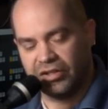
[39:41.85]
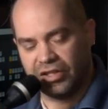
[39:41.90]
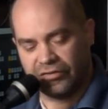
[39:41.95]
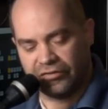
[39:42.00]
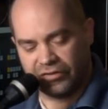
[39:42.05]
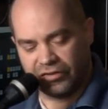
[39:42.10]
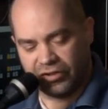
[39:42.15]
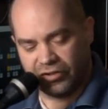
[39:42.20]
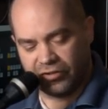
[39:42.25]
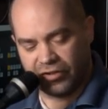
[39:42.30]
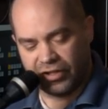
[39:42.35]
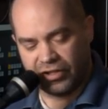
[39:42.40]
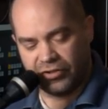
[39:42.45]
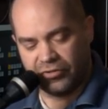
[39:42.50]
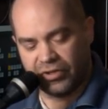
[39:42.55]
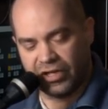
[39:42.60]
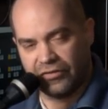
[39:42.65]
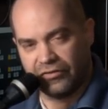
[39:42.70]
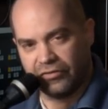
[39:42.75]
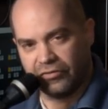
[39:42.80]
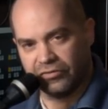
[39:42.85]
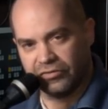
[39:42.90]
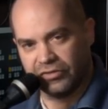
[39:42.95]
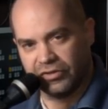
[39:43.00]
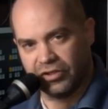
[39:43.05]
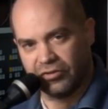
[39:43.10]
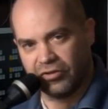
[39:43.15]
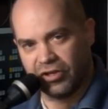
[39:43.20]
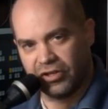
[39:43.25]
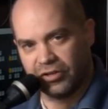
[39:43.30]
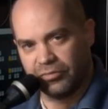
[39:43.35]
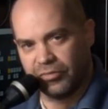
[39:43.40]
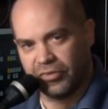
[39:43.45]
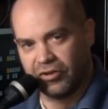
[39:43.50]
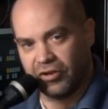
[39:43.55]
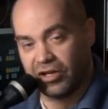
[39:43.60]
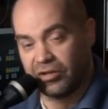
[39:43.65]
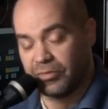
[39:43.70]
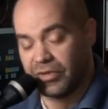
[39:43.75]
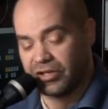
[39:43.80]
They've, you know, they do have a, a lot of
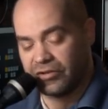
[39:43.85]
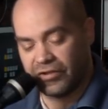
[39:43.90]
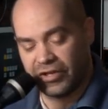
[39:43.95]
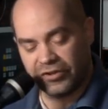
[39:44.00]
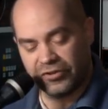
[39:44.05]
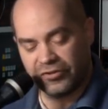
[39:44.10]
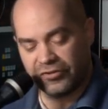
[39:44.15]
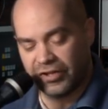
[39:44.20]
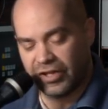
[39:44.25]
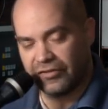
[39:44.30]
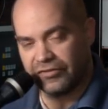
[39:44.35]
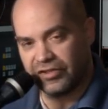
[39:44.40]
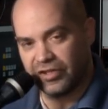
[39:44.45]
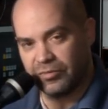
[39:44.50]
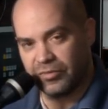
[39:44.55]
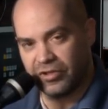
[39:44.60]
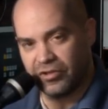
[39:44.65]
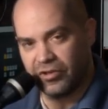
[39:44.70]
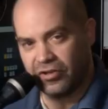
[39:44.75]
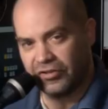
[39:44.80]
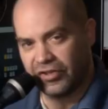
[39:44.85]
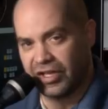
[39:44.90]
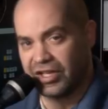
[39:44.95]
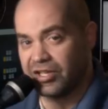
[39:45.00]
a lot of manufacturers have seminars.